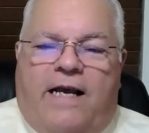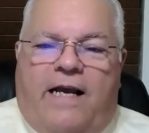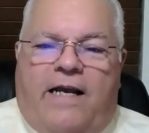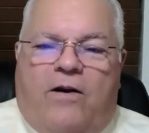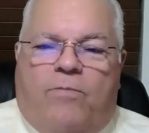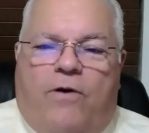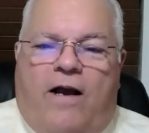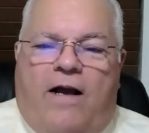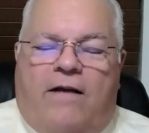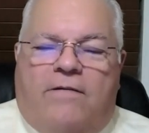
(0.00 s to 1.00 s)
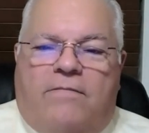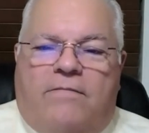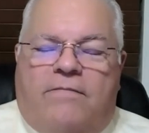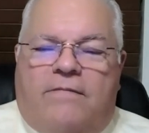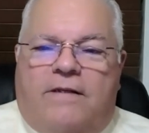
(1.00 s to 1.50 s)
today or proud,
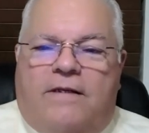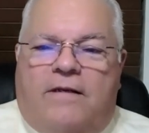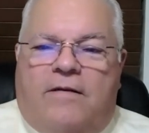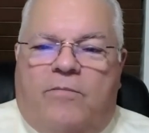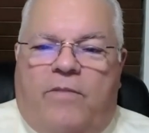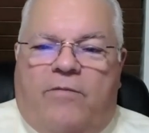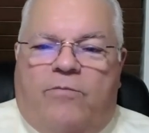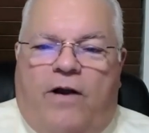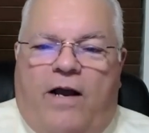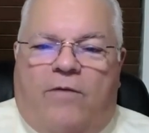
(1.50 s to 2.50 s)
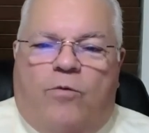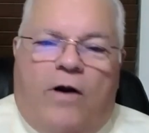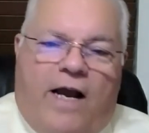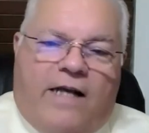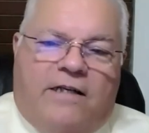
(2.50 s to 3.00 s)
being proud.
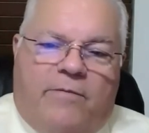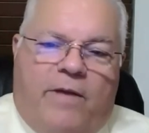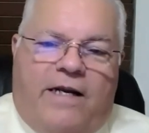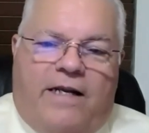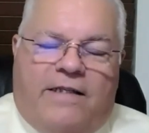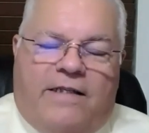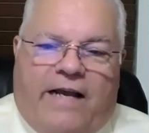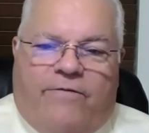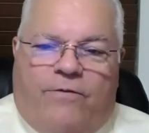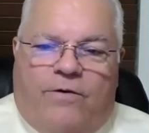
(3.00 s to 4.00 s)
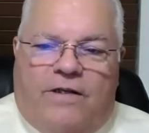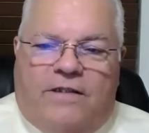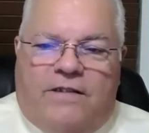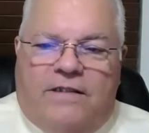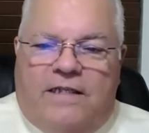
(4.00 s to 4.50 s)
We're actually meaning
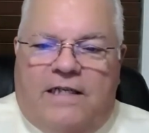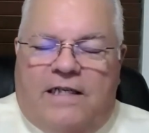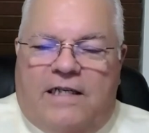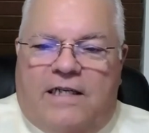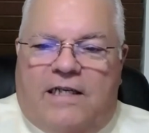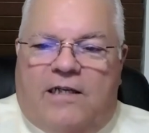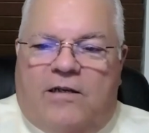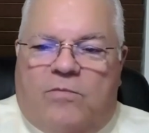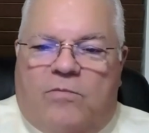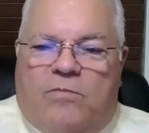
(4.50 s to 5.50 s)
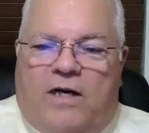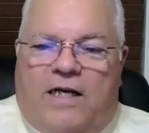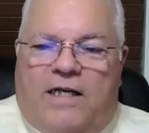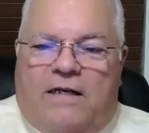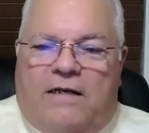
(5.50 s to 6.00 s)
thankfulness,
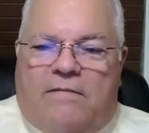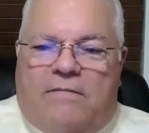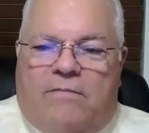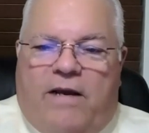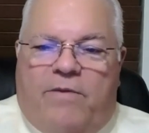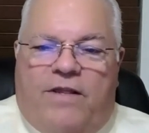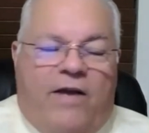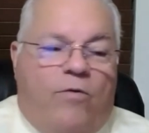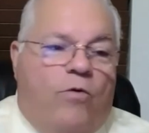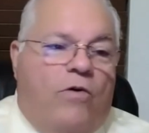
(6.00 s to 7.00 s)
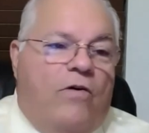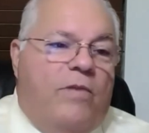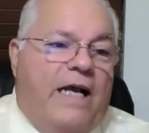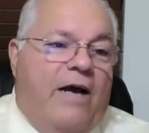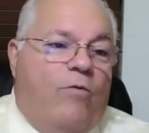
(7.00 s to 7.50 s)
but maybe they were,
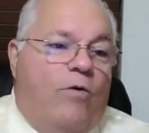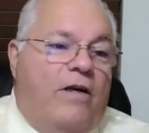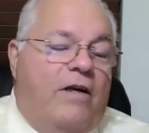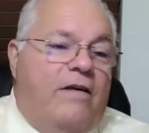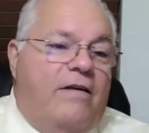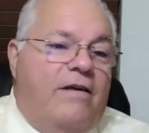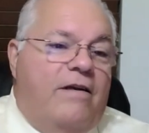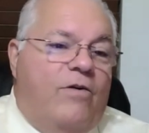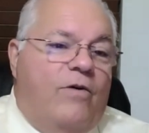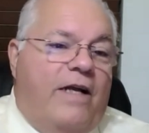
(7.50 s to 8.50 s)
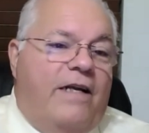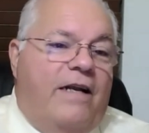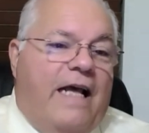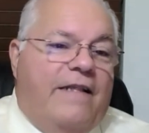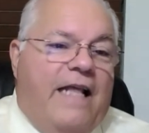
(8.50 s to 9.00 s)
but I wasn't. You know, I,
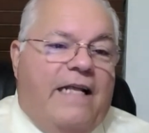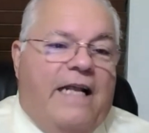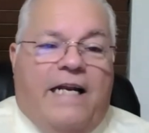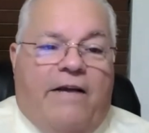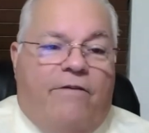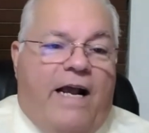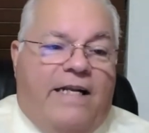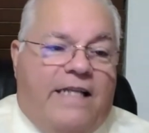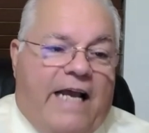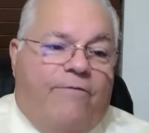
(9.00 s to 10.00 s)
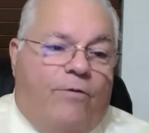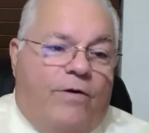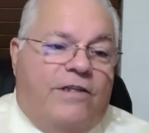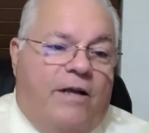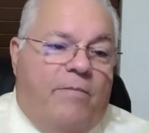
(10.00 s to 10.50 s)
I I never had
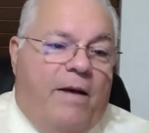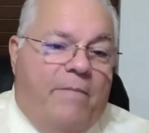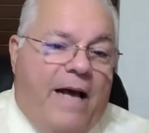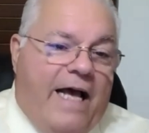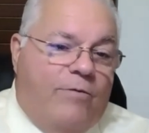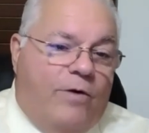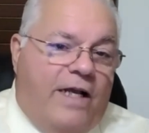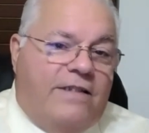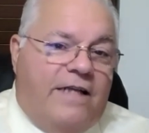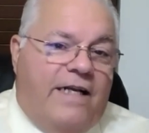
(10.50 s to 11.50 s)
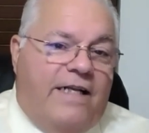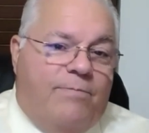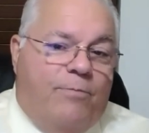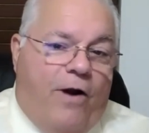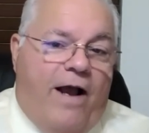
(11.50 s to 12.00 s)
thankfulness in my mind when I said
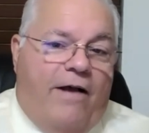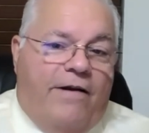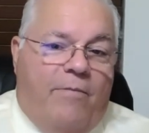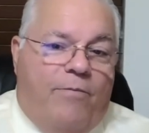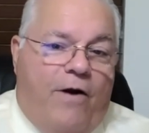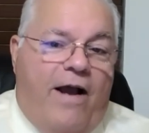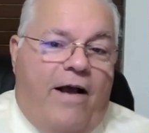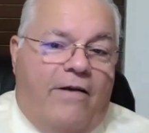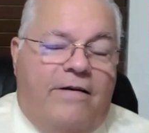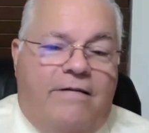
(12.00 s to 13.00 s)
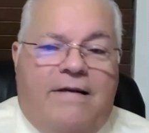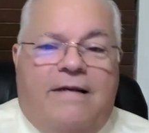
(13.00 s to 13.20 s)
proud. I'm proud.